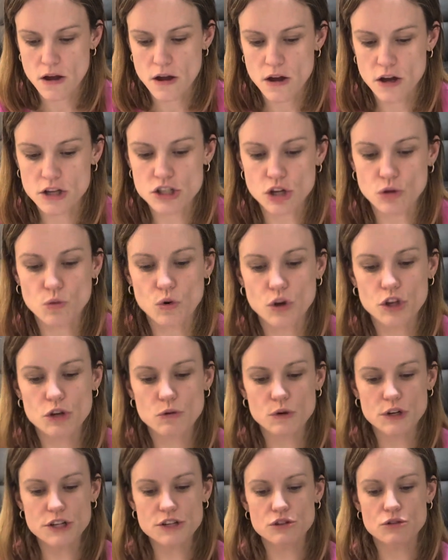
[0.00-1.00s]
So what you
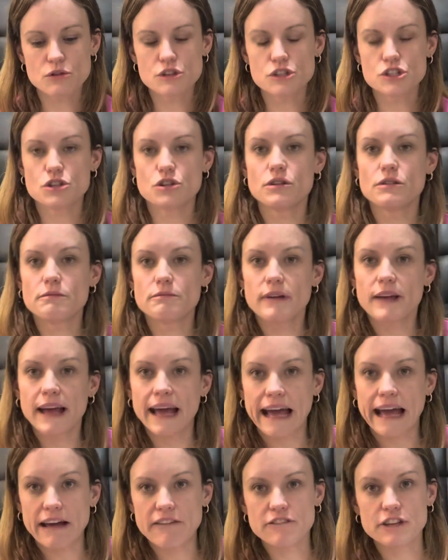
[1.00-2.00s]
want to do is you
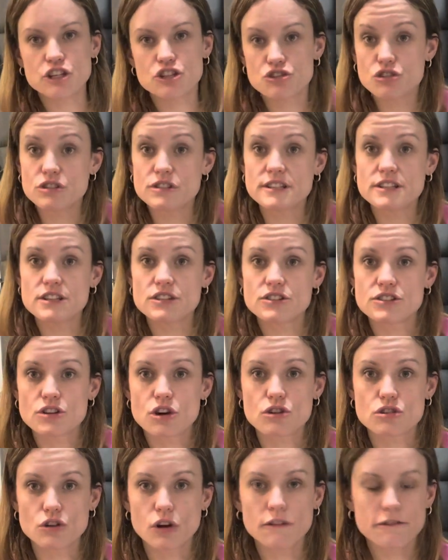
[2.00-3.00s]
have your shoes and your
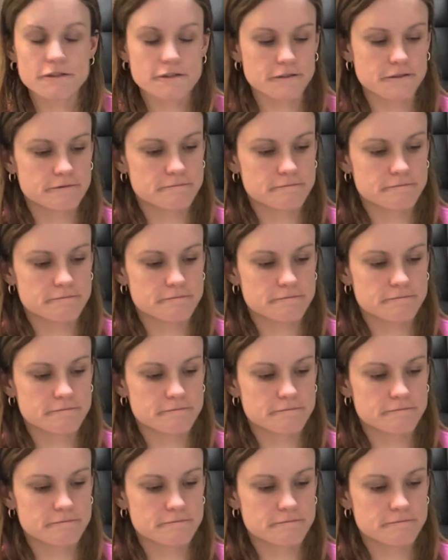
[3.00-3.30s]
socks off.